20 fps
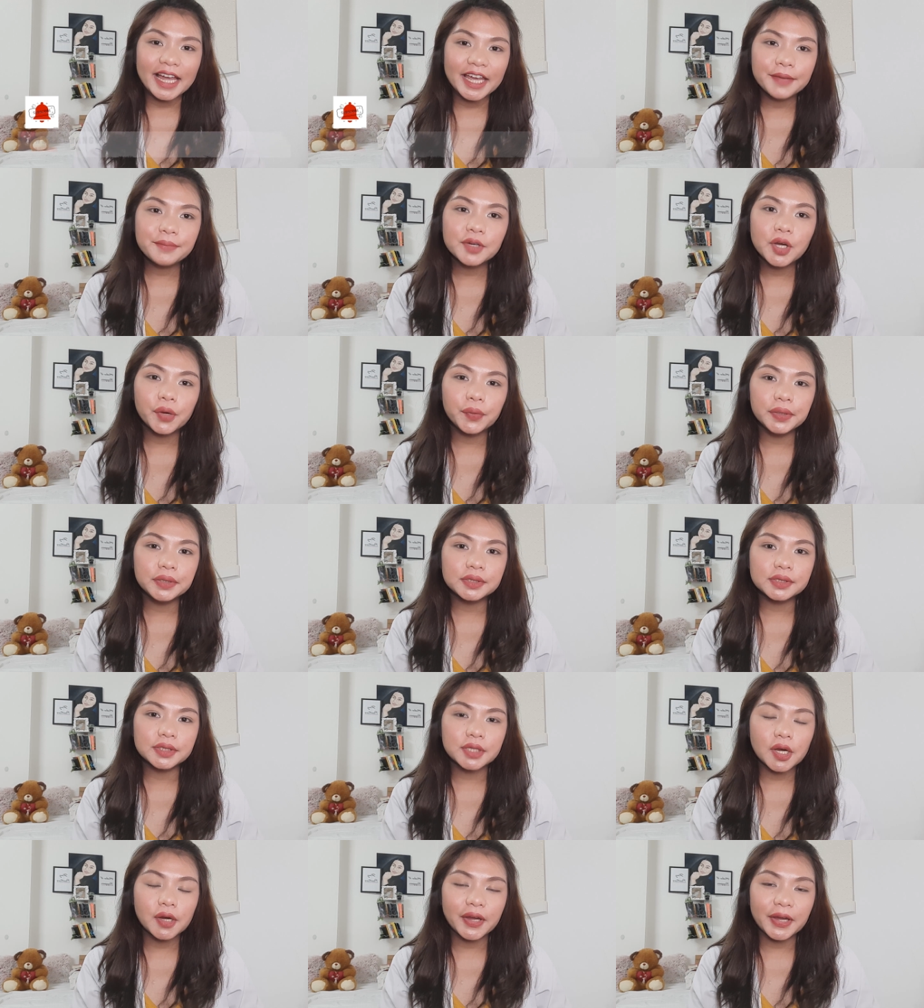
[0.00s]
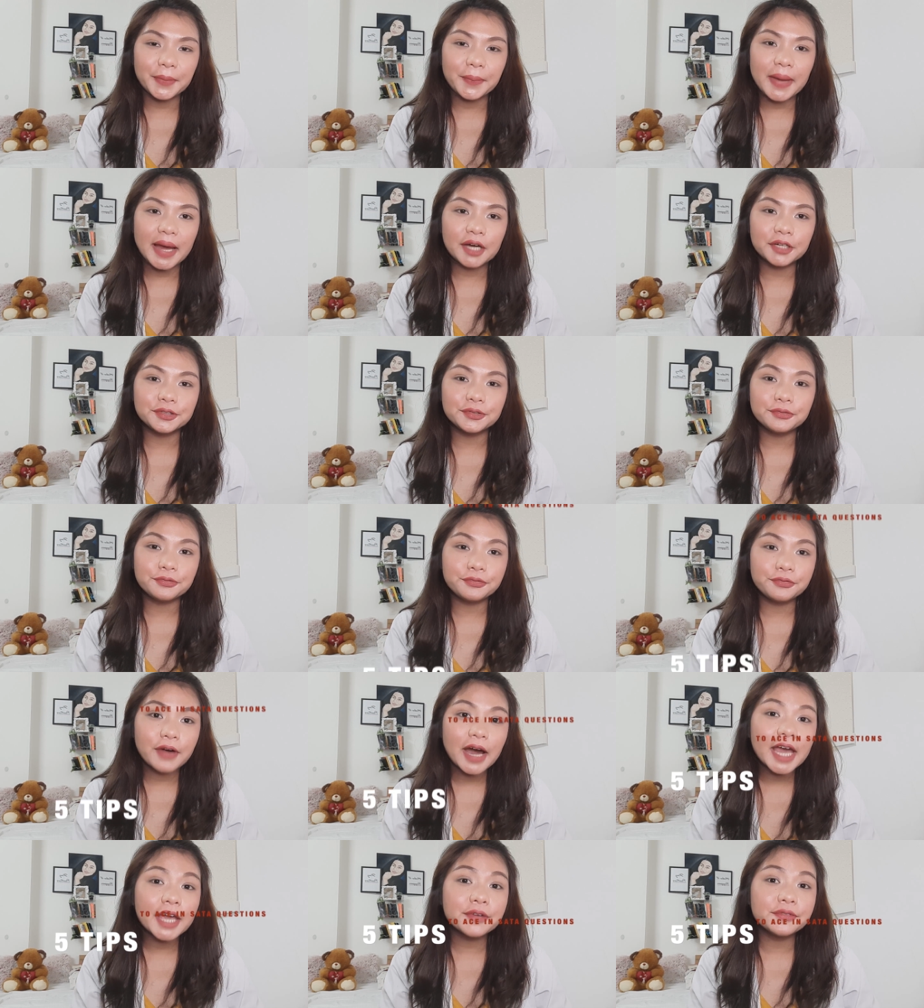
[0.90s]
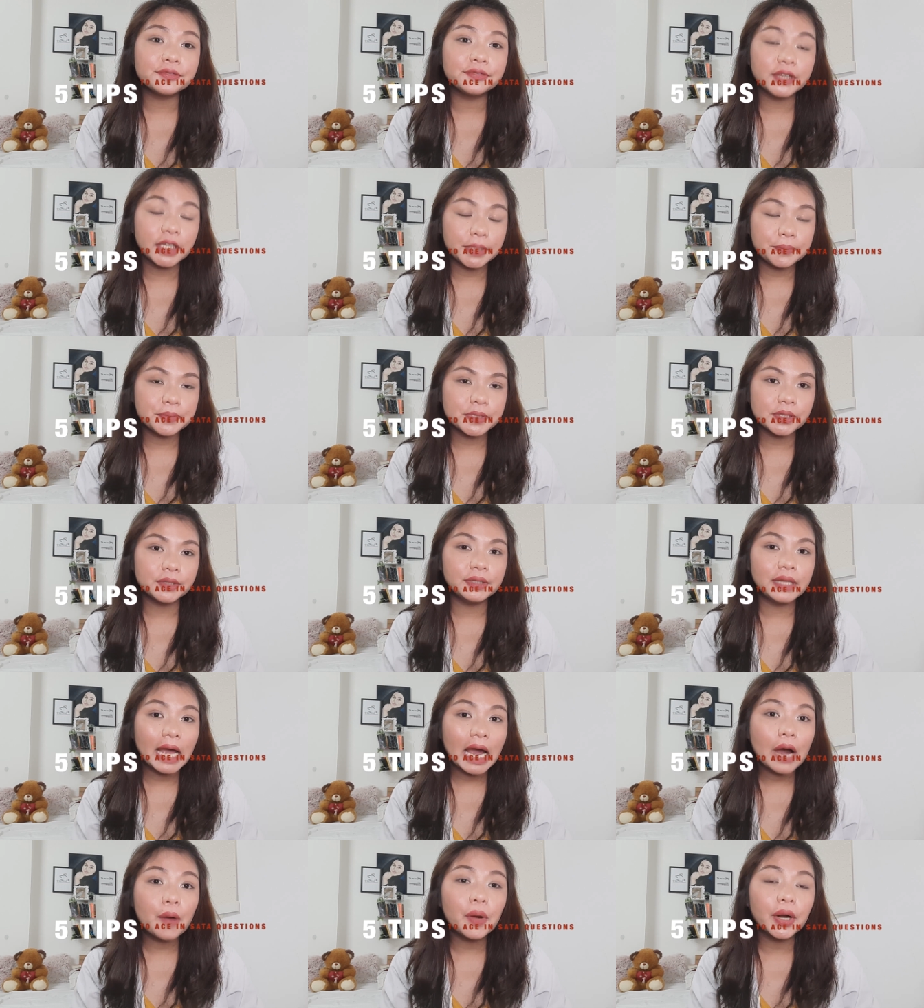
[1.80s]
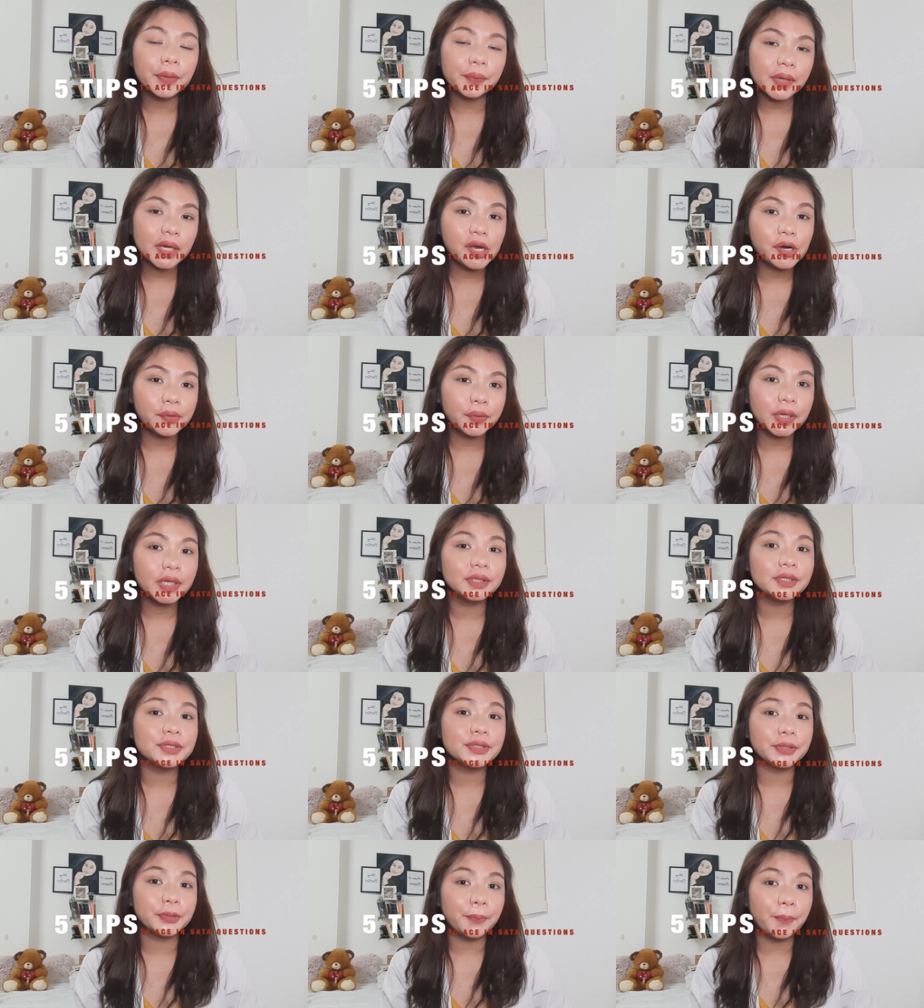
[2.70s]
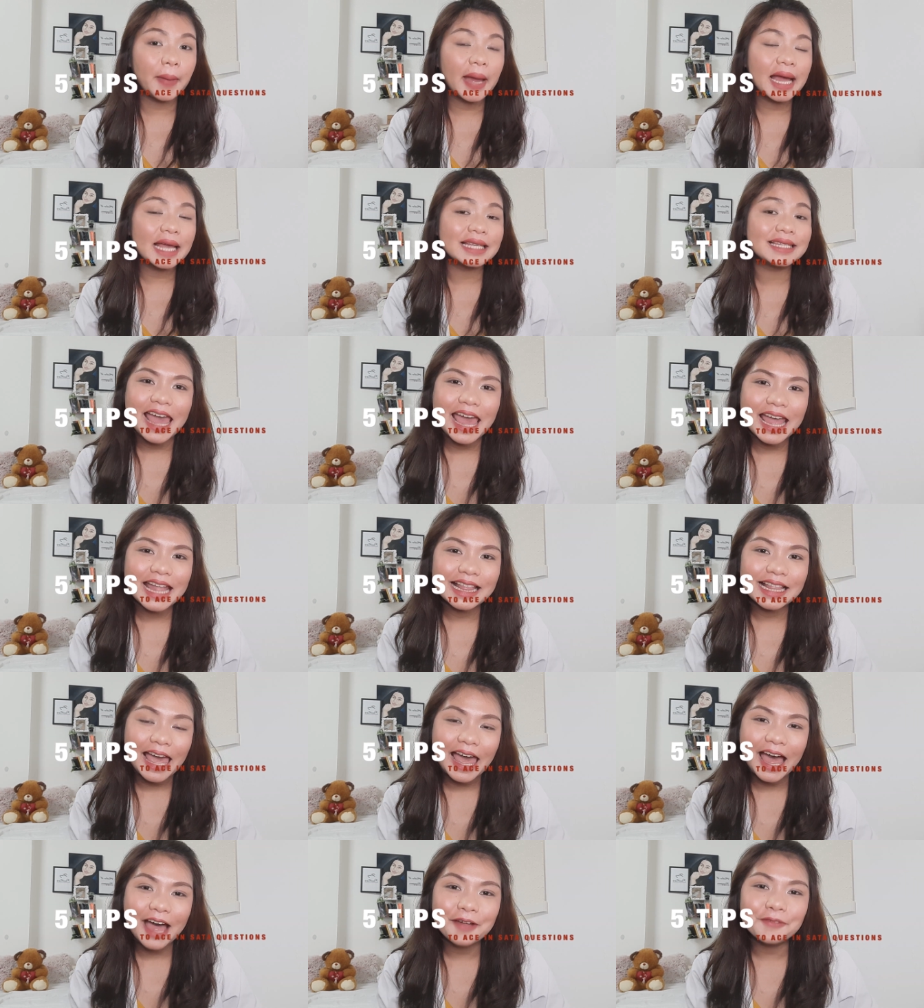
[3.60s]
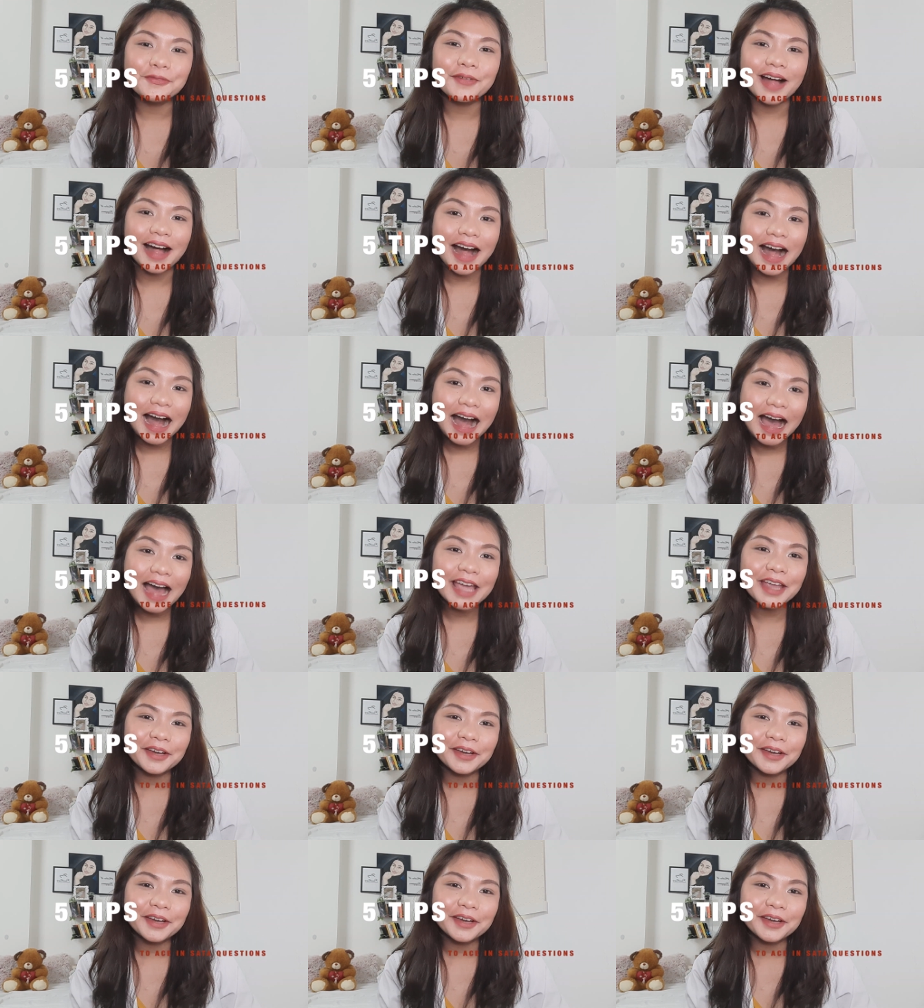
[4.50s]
am going to talk about 5 tips on how are we going to surpass and have a high